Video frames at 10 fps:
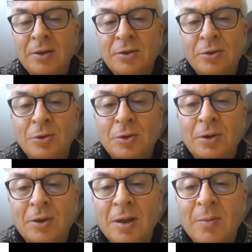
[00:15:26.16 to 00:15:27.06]

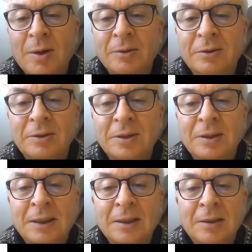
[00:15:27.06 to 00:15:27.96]
sure about
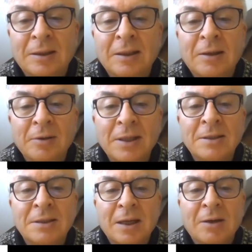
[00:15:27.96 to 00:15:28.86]
that there
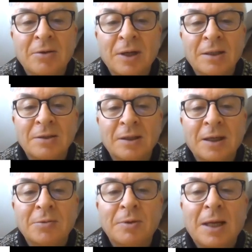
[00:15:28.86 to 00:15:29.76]
is a
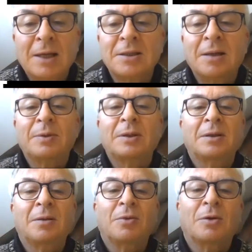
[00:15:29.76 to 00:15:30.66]
connection if we accept
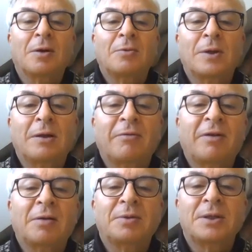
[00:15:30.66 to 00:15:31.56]
the model with a
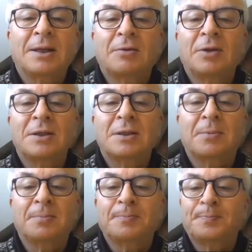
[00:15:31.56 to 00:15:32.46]
5% risk.